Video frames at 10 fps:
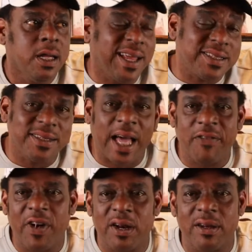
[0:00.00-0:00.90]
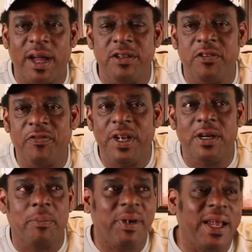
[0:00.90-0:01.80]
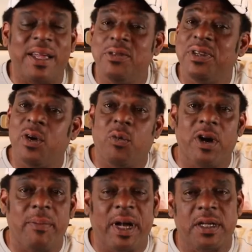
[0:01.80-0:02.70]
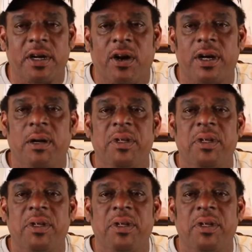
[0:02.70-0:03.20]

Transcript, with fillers: That's a $95 annual fee that I'm paying. I usually don't worry about that card.